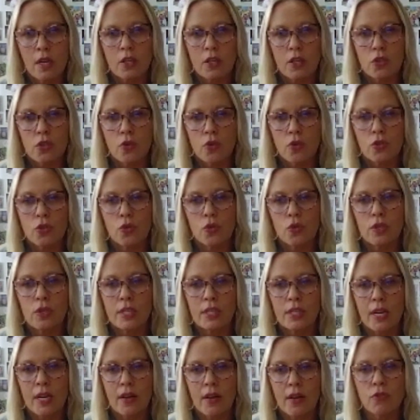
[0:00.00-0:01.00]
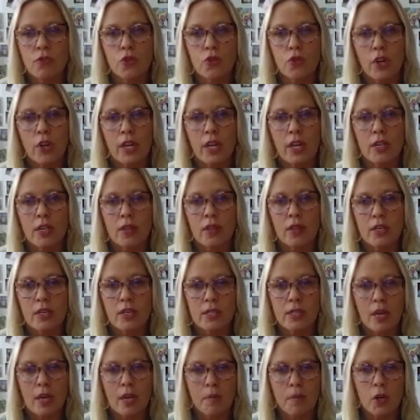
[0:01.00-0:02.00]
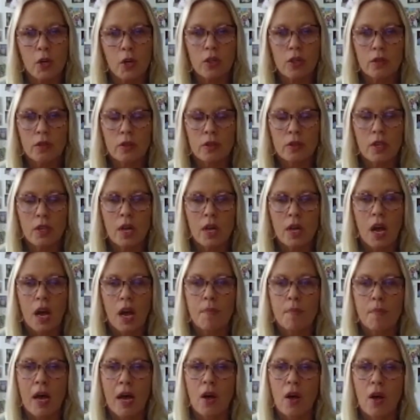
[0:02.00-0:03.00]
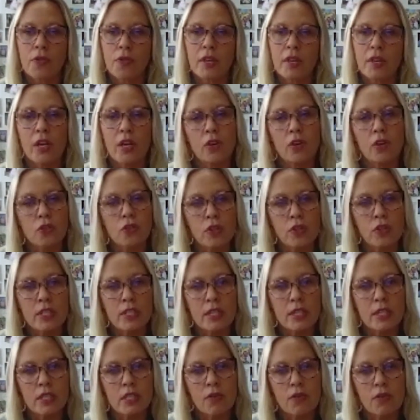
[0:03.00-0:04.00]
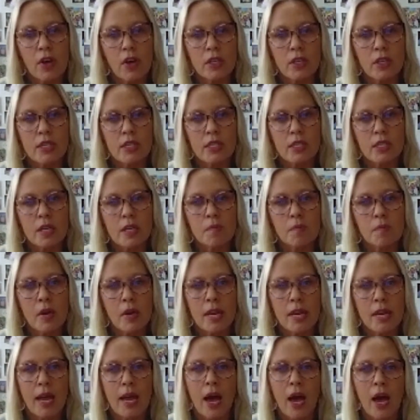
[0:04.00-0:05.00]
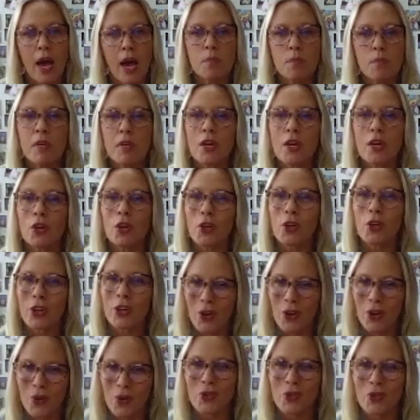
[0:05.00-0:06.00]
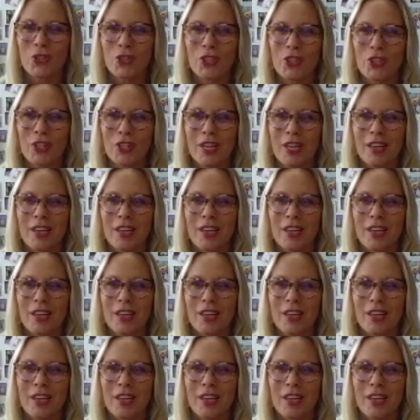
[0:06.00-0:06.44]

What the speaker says: So students that I've trained in the summer about the characteristics of autism and how to be a good coach.